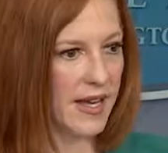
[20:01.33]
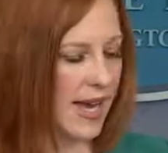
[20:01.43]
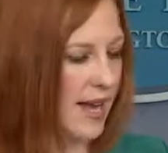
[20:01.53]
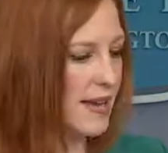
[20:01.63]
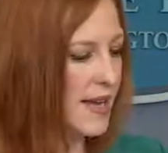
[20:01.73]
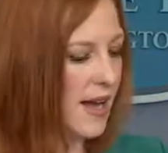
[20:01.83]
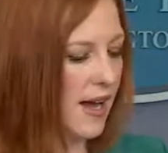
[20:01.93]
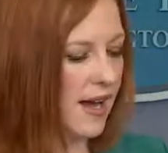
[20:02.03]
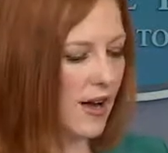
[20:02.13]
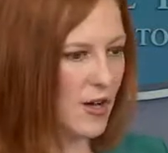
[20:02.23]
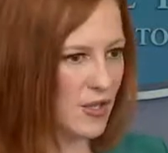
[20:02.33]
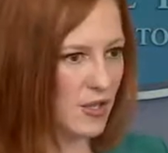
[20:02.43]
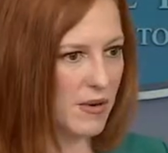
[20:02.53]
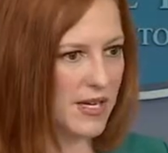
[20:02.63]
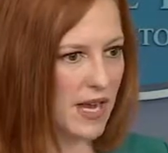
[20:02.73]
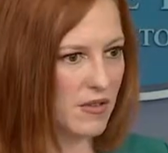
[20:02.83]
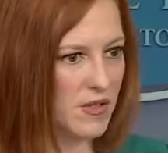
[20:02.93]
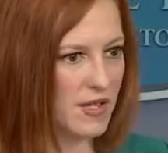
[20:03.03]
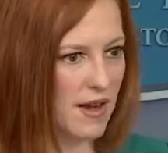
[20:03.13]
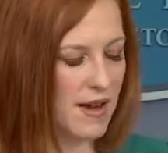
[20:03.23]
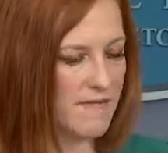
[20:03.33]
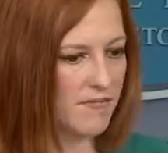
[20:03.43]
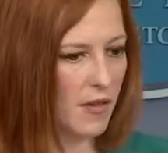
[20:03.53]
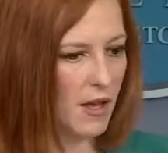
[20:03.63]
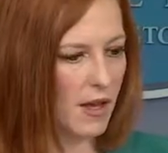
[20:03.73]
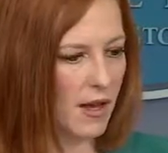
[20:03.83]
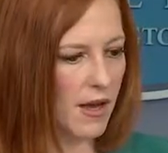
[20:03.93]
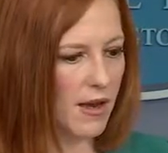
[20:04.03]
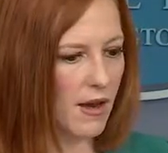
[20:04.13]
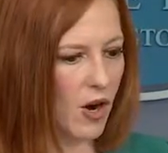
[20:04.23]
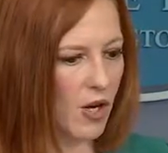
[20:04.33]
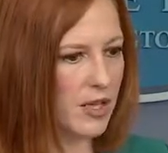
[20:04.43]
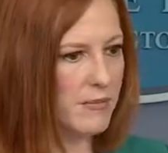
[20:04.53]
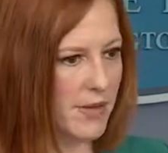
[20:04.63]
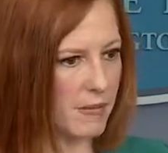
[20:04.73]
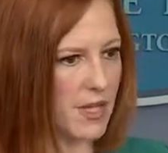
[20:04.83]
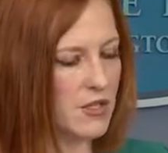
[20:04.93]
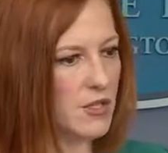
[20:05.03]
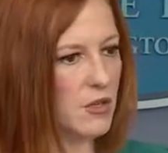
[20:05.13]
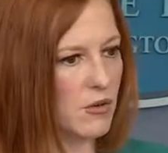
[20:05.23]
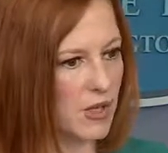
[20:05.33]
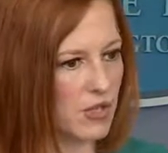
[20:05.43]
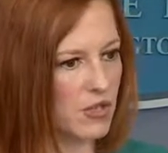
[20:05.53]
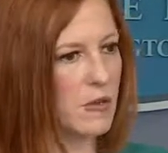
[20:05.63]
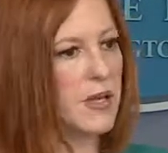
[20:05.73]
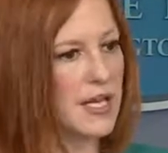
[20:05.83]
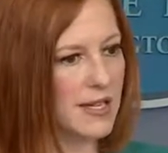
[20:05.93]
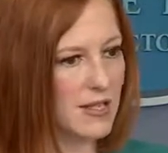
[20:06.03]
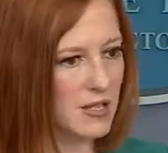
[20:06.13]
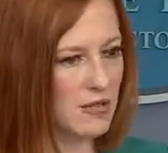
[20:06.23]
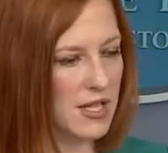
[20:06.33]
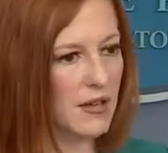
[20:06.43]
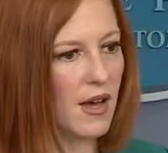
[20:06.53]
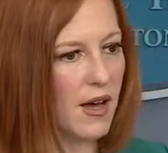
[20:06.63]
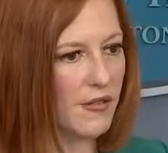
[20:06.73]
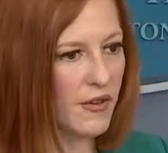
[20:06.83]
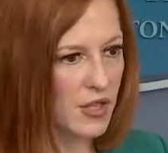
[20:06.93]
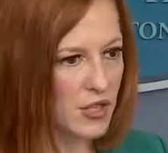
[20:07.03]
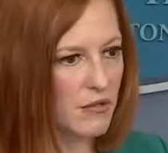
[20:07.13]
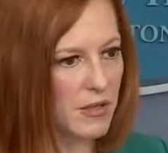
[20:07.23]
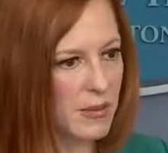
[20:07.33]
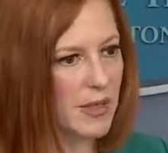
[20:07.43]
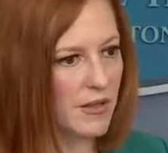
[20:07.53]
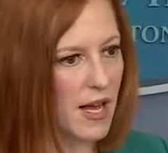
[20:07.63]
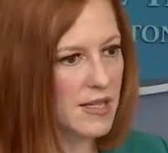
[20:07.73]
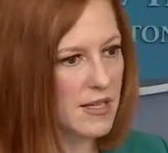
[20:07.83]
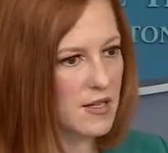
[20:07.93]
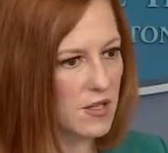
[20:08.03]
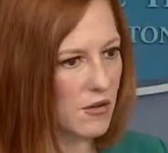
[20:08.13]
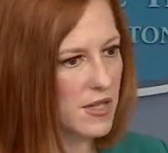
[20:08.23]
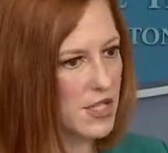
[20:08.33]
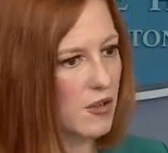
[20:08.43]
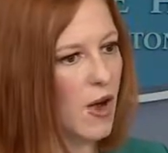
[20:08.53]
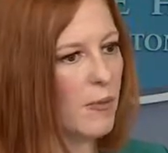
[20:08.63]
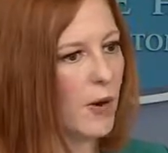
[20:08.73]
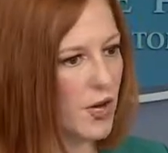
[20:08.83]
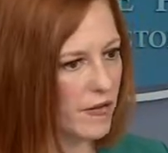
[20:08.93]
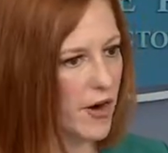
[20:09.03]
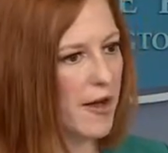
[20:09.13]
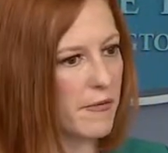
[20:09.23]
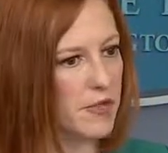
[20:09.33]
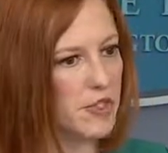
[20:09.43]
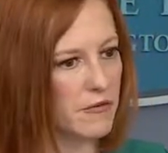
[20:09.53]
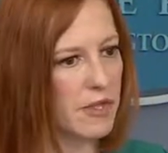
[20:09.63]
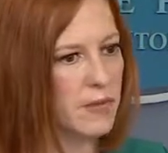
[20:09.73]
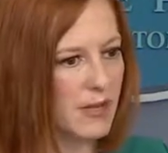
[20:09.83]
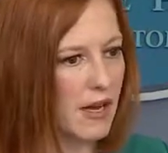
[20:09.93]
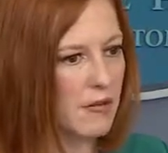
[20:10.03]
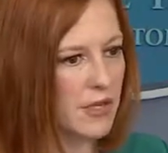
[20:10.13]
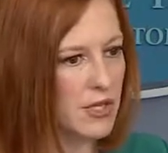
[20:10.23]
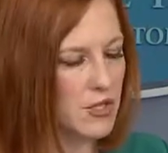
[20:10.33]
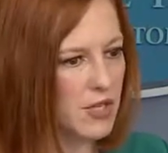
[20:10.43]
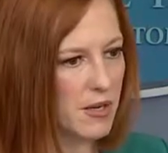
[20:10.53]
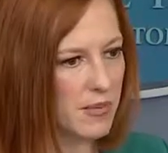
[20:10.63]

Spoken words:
again, also announce our commitment to contributing to the funds to rebuild Gaza. So these are all part of our efforts to rebuild that relationship.